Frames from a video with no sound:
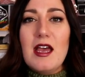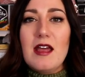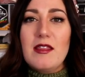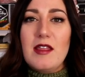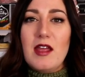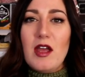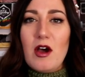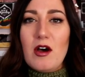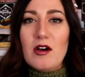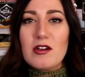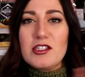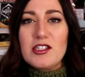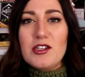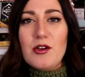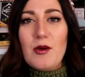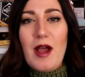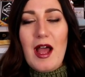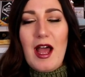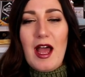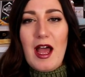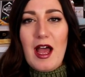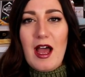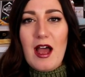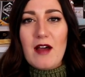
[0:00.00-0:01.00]
They also
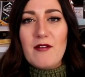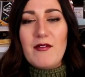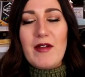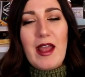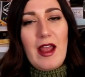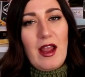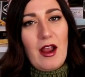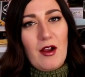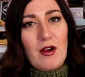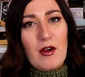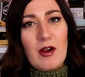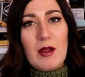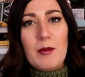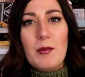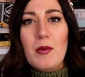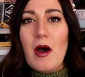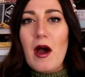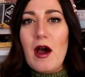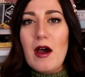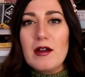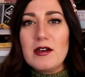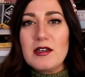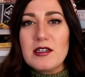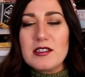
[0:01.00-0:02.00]
have Harry
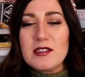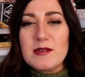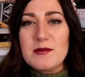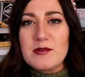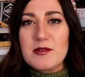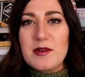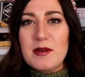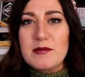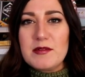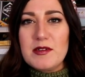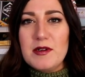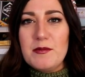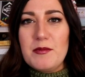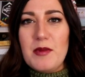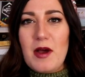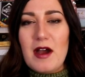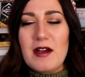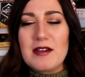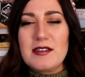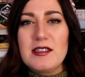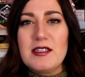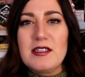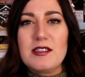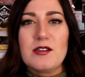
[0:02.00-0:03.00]
Potter subscription
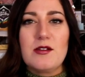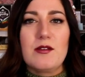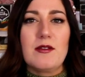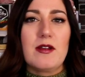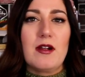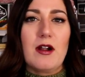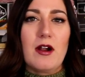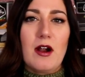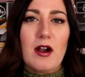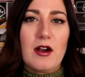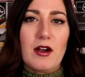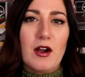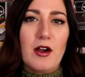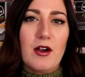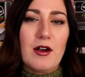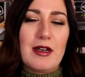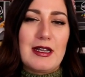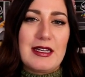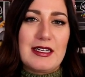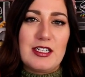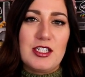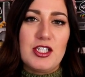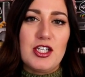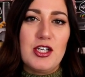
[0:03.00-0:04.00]
boxes. So there are
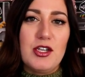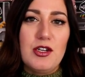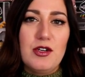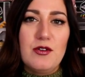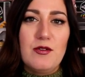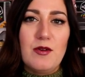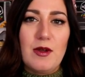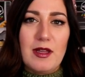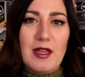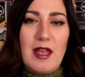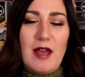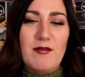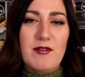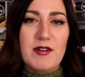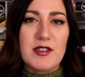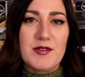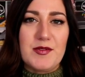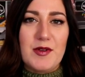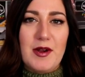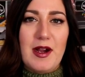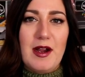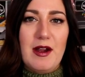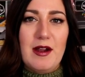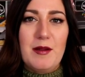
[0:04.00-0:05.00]
currently two levels
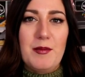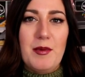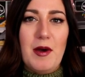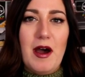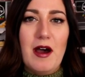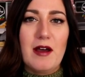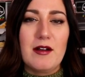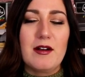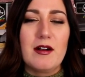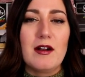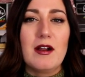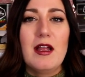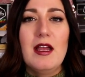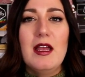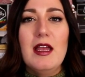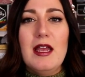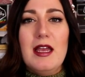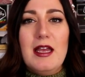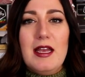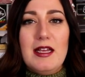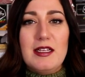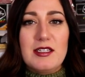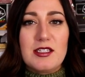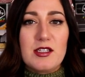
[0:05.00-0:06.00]
for Harry Potter.
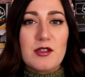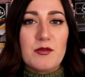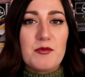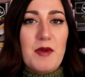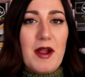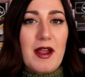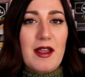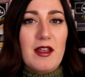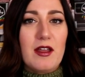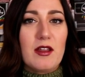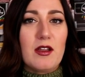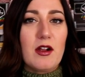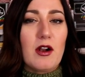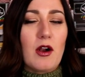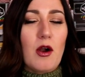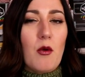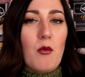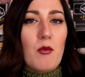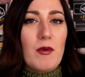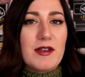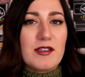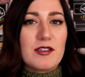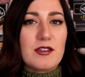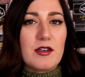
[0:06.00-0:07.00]
It's the regular
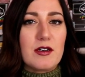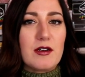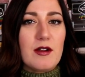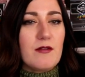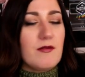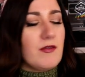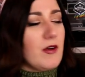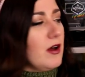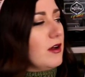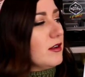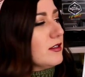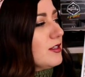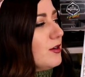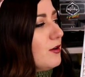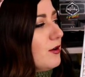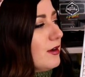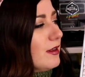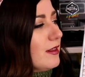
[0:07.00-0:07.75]
Wizard Vault or